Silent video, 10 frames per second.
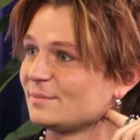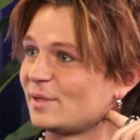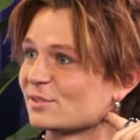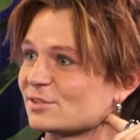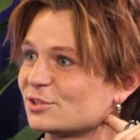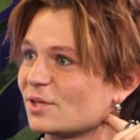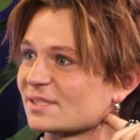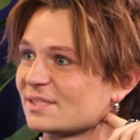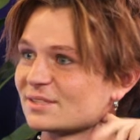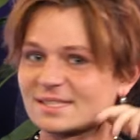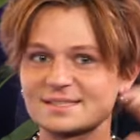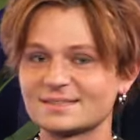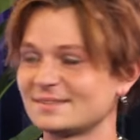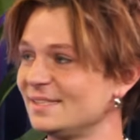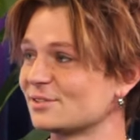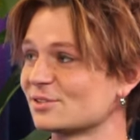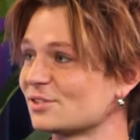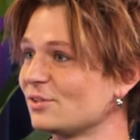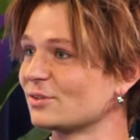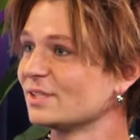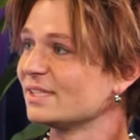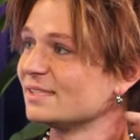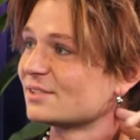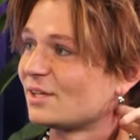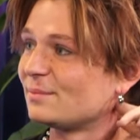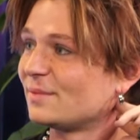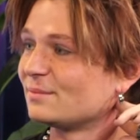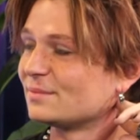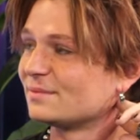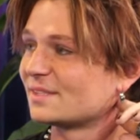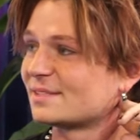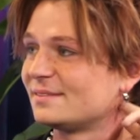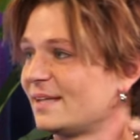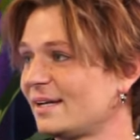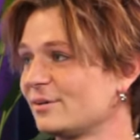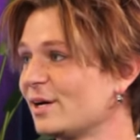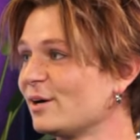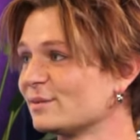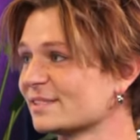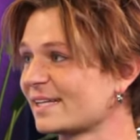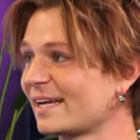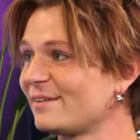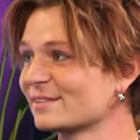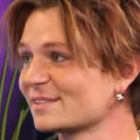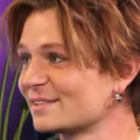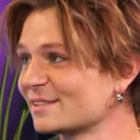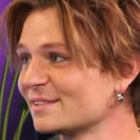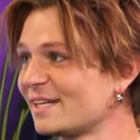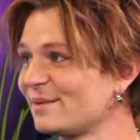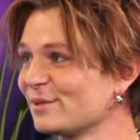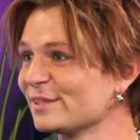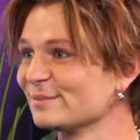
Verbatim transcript: pairs of trucks, and I was like, "These are so good." So I don't know. I'm just like having such a good time on